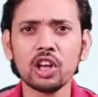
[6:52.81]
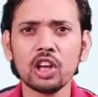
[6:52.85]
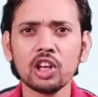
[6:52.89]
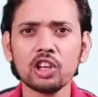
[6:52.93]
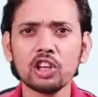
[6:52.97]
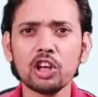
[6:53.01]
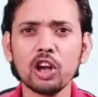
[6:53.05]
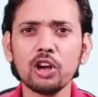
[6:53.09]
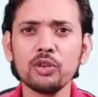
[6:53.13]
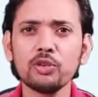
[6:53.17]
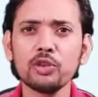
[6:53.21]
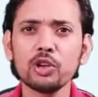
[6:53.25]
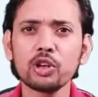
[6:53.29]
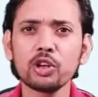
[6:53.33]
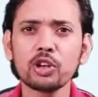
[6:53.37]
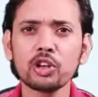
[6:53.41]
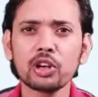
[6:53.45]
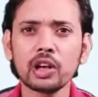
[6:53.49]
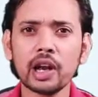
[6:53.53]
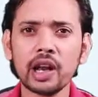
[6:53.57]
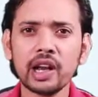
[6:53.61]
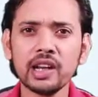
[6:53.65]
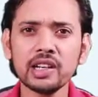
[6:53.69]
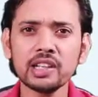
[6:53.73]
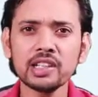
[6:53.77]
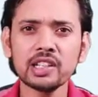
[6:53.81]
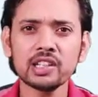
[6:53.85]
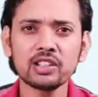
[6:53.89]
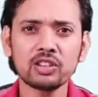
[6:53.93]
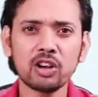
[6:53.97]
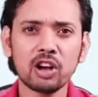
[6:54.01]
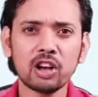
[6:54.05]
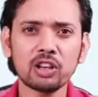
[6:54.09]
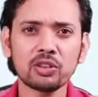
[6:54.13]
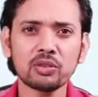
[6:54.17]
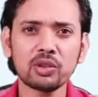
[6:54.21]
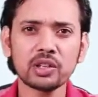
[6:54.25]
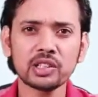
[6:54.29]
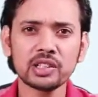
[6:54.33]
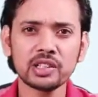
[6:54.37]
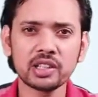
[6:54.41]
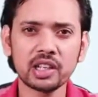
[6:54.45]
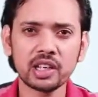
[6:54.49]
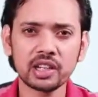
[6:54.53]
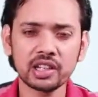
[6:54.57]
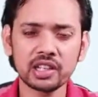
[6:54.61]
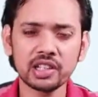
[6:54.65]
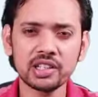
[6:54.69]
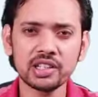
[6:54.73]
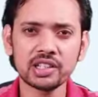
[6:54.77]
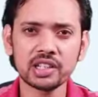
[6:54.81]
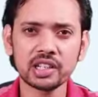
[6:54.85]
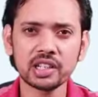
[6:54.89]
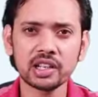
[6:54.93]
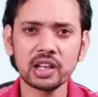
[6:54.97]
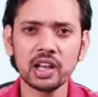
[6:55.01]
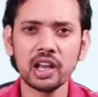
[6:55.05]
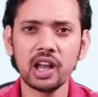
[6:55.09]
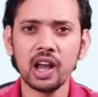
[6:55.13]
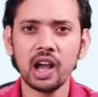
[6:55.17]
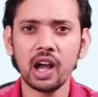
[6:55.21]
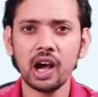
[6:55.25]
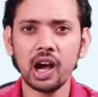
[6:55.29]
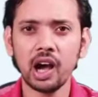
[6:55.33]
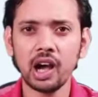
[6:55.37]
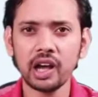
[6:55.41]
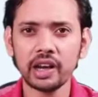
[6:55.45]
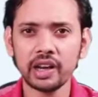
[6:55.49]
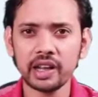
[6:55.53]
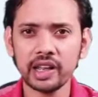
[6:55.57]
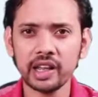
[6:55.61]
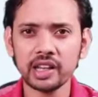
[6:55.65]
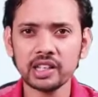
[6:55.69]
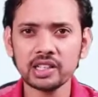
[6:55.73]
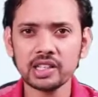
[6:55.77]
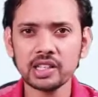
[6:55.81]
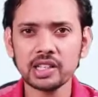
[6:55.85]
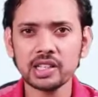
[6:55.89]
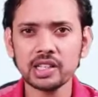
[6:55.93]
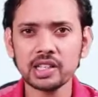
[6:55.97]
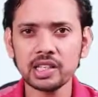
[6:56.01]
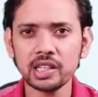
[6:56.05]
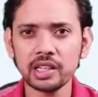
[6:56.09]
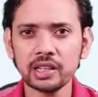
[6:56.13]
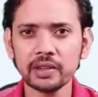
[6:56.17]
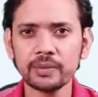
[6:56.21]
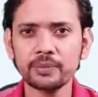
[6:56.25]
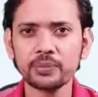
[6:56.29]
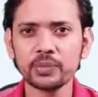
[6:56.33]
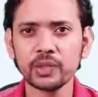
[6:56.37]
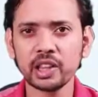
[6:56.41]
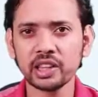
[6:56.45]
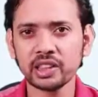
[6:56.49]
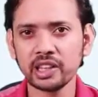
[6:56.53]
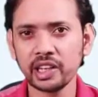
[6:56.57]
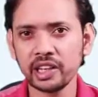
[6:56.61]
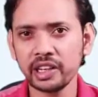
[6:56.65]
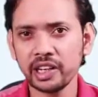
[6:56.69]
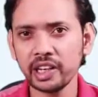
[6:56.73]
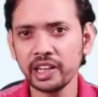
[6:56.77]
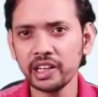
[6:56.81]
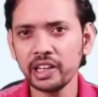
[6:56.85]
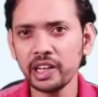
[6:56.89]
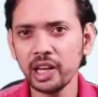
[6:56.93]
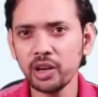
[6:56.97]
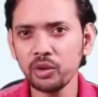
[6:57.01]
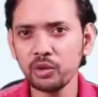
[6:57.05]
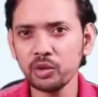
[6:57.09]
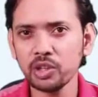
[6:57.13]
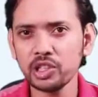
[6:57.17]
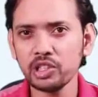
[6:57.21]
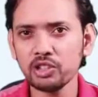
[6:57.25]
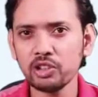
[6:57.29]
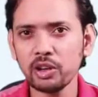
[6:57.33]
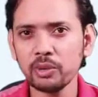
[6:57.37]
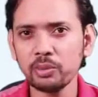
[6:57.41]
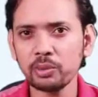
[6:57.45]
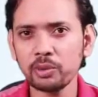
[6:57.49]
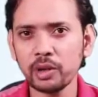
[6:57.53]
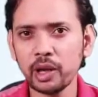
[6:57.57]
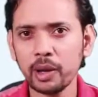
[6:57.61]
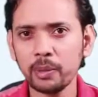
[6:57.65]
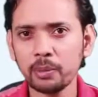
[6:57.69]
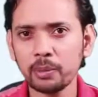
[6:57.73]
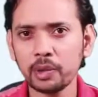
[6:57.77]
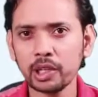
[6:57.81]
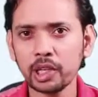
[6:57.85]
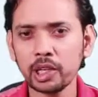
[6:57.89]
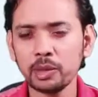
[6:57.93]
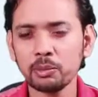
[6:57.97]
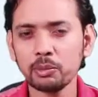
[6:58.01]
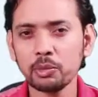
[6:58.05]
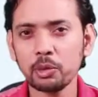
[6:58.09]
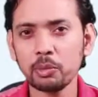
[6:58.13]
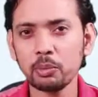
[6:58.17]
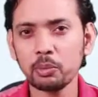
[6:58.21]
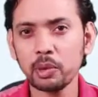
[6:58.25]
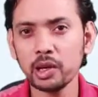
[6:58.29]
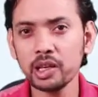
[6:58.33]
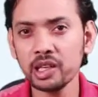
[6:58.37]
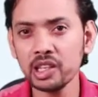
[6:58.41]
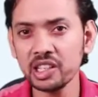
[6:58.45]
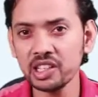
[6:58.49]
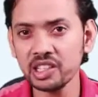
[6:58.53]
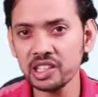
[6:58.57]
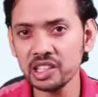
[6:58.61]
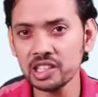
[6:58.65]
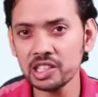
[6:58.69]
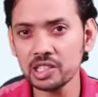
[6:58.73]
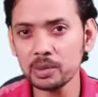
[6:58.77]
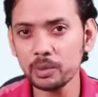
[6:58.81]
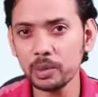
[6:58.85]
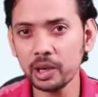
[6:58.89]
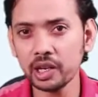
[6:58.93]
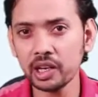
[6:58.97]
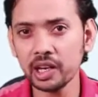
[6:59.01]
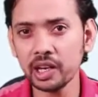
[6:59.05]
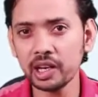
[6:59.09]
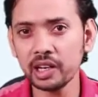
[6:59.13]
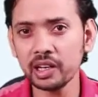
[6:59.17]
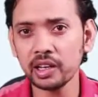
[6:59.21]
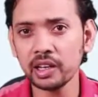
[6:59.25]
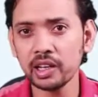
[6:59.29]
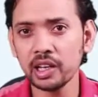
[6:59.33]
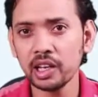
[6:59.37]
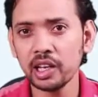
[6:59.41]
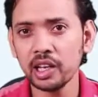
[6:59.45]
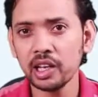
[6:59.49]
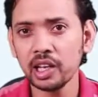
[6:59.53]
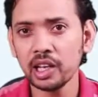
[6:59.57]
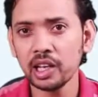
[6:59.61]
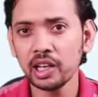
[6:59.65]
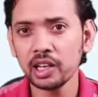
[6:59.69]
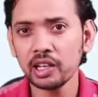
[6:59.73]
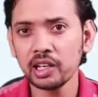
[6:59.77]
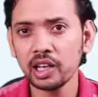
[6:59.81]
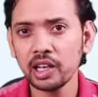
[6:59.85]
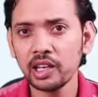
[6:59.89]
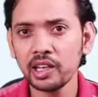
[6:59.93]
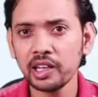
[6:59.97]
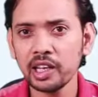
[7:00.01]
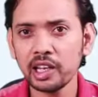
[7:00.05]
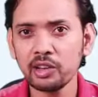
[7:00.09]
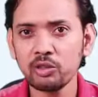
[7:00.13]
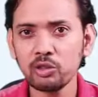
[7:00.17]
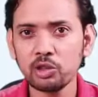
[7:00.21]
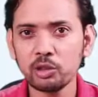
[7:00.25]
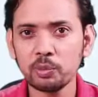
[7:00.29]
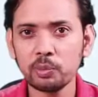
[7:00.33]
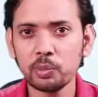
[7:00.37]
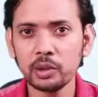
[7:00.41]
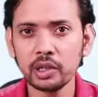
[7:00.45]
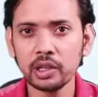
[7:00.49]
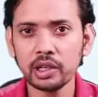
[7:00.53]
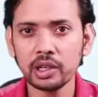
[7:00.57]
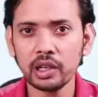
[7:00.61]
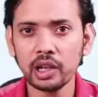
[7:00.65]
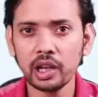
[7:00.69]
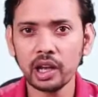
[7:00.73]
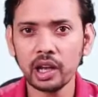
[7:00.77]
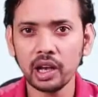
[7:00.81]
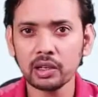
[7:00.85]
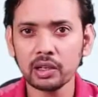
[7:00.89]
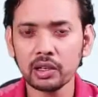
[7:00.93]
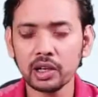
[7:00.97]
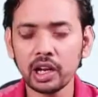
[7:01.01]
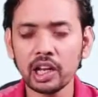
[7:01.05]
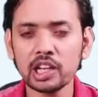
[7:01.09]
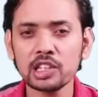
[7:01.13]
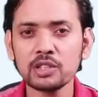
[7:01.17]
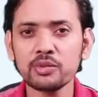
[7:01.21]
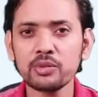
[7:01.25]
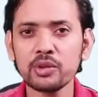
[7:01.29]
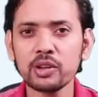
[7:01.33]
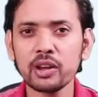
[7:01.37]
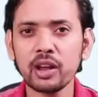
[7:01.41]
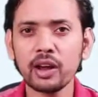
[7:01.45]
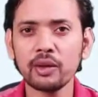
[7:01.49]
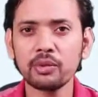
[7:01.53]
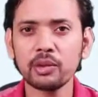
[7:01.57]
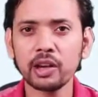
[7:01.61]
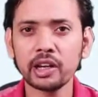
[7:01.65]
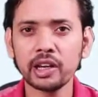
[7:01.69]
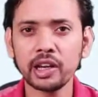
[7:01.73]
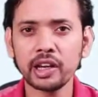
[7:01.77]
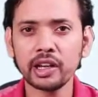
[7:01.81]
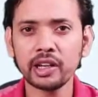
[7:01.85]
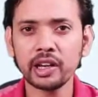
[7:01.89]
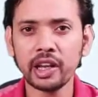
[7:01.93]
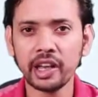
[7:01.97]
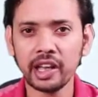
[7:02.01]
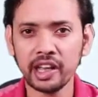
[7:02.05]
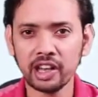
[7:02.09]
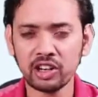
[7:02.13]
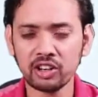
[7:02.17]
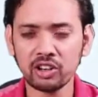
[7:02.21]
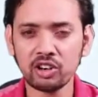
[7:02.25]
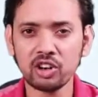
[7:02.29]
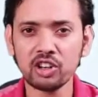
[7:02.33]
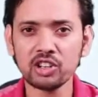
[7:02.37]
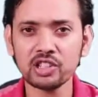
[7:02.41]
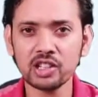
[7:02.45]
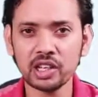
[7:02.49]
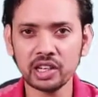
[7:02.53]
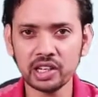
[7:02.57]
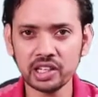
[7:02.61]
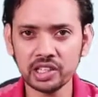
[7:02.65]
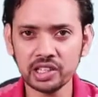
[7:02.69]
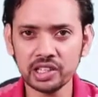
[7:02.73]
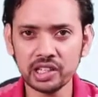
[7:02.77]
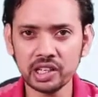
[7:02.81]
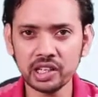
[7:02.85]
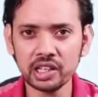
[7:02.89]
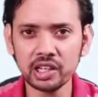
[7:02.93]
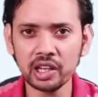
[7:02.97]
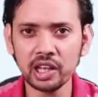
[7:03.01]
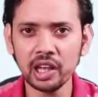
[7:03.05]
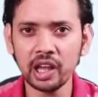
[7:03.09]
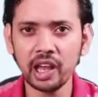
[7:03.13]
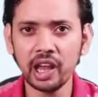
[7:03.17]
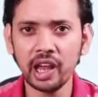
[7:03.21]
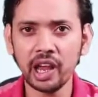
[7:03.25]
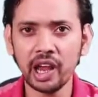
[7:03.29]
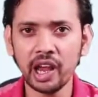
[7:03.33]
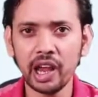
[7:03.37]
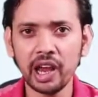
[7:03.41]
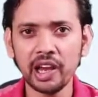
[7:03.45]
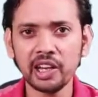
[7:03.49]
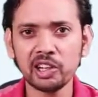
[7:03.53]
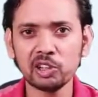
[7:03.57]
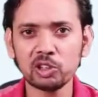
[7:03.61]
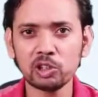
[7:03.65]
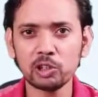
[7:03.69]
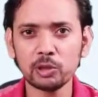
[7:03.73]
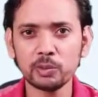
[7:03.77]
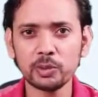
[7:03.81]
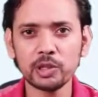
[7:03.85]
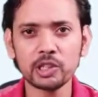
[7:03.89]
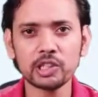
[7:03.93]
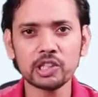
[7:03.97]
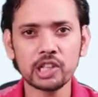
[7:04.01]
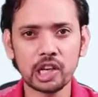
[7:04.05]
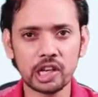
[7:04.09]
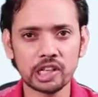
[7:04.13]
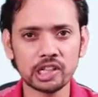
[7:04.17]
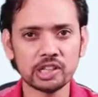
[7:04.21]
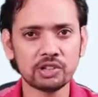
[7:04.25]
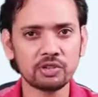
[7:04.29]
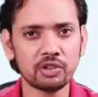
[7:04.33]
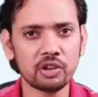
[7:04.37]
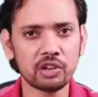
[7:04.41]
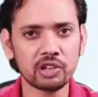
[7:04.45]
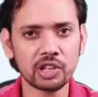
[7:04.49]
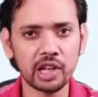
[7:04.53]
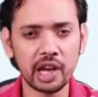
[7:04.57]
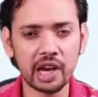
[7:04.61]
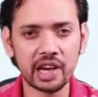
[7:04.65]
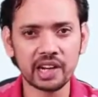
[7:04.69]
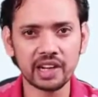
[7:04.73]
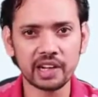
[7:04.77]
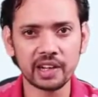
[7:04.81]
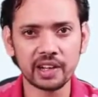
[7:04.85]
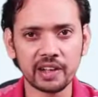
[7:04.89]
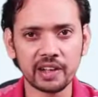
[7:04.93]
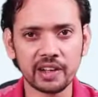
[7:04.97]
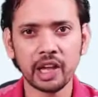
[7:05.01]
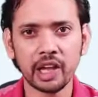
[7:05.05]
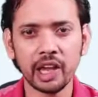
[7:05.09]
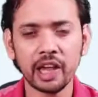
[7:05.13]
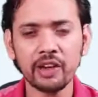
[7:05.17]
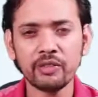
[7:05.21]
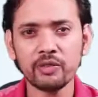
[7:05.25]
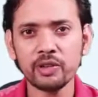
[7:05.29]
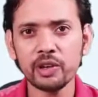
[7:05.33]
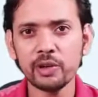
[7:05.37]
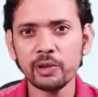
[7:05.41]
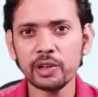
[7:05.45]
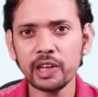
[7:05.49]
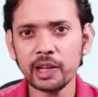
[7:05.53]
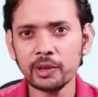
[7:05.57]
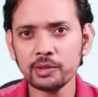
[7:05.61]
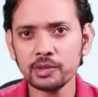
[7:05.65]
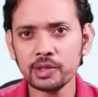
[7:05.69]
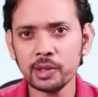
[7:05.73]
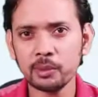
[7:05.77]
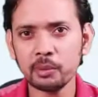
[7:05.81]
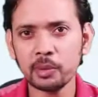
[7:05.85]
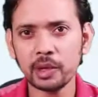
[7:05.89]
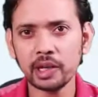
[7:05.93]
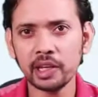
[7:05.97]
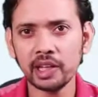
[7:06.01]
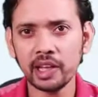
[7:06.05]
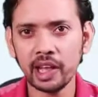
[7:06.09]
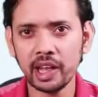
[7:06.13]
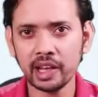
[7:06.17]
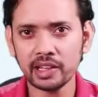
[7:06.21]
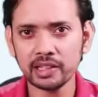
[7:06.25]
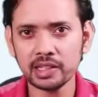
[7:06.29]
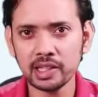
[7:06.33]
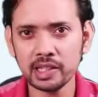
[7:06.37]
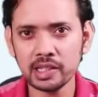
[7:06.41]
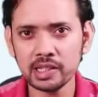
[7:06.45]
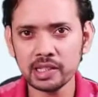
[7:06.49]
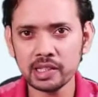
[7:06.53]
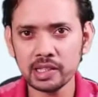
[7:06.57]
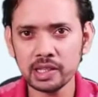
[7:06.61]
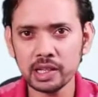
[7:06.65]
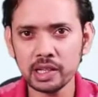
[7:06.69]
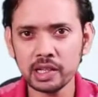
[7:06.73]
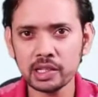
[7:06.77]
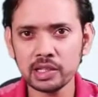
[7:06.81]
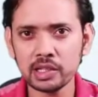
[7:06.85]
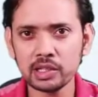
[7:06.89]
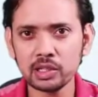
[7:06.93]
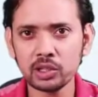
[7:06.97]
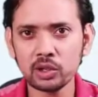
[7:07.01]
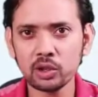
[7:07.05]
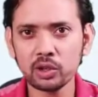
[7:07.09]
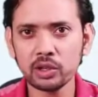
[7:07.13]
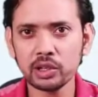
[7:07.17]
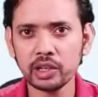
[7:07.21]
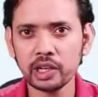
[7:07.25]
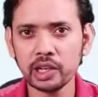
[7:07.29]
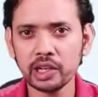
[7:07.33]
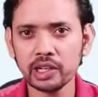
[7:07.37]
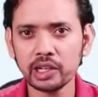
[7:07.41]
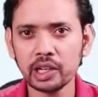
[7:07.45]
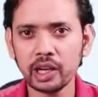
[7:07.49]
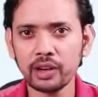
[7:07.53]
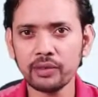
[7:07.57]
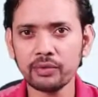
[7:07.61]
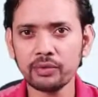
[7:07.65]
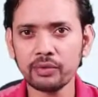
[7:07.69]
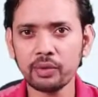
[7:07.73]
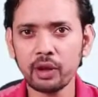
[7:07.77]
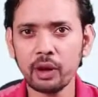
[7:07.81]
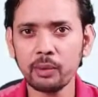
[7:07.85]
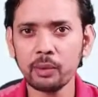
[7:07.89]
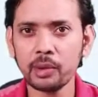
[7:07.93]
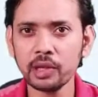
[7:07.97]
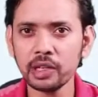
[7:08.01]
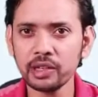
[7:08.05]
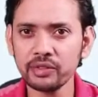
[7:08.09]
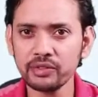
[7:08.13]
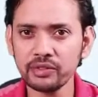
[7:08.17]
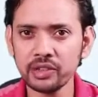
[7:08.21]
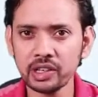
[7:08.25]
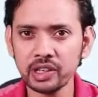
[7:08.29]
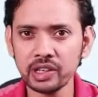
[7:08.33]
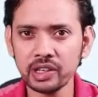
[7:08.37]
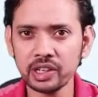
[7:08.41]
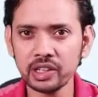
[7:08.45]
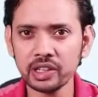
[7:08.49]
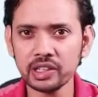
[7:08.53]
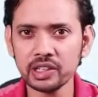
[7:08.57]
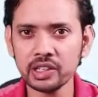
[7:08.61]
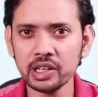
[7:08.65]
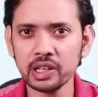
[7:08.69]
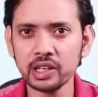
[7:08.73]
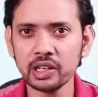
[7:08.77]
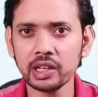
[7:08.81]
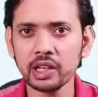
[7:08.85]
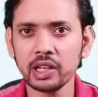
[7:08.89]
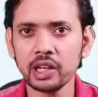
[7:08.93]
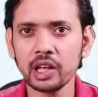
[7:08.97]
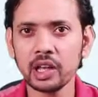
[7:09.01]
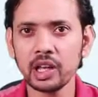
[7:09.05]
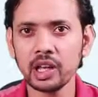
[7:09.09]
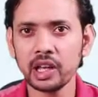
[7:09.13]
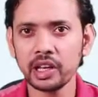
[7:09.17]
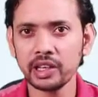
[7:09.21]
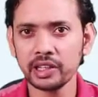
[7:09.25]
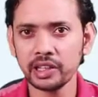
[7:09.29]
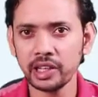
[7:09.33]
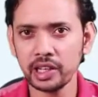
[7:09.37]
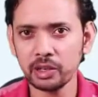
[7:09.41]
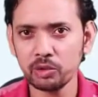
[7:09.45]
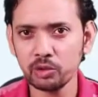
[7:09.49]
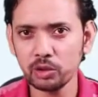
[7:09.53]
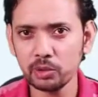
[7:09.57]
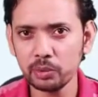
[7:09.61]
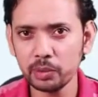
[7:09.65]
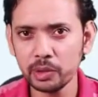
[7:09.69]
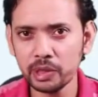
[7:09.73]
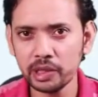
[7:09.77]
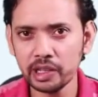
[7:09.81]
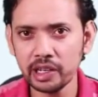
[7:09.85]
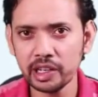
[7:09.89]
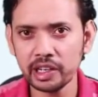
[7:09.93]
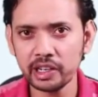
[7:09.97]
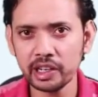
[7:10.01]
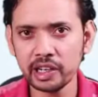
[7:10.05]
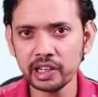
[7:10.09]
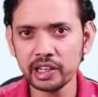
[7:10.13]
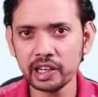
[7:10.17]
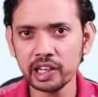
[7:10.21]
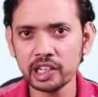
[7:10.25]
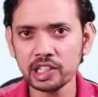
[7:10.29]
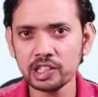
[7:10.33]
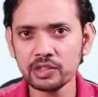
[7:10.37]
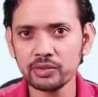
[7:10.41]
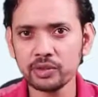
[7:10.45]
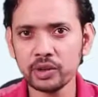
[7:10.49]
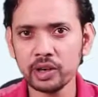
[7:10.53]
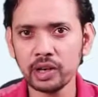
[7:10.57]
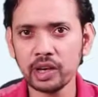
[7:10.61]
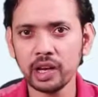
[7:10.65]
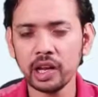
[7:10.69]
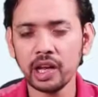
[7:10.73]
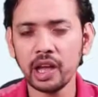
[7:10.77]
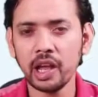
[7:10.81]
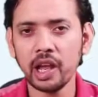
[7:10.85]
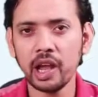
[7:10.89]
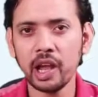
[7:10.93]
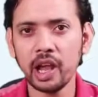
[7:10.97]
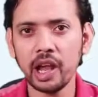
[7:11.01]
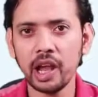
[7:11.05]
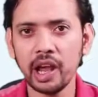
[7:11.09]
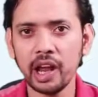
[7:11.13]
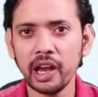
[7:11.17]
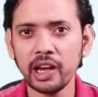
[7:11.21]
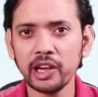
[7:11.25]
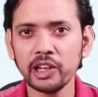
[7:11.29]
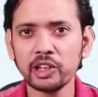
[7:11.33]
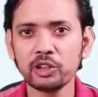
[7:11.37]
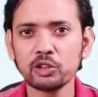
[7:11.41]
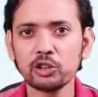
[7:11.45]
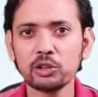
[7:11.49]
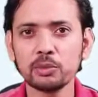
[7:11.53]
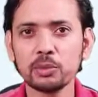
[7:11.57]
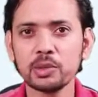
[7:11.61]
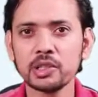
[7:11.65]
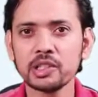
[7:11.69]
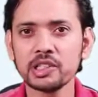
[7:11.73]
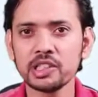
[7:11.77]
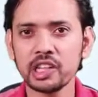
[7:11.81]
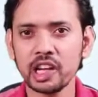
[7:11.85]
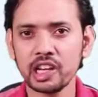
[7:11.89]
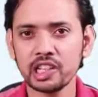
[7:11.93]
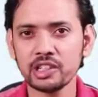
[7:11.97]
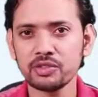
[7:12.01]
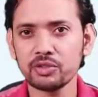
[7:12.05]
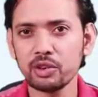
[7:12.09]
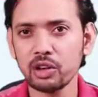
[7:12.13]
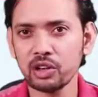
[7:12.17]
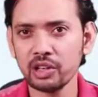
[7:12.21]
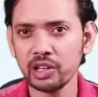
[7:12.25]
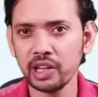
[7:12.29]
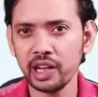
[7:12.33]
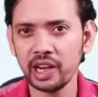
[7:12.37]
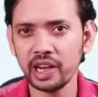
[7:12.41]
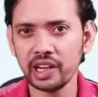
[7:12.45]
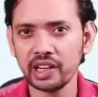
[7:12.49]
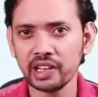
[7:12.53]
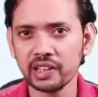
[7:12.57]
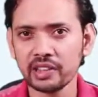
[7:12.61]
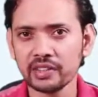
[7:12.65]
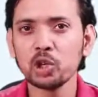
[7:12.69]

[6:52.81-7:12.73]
Now if your clients in North Virginia region are accessing the data which you have kept in Mumbai region's bucket, then there would be transfer of the data across the region and you will be charged for that. Every time somebody accesses your data from a different region, there would be data transfer and you will be charged for that.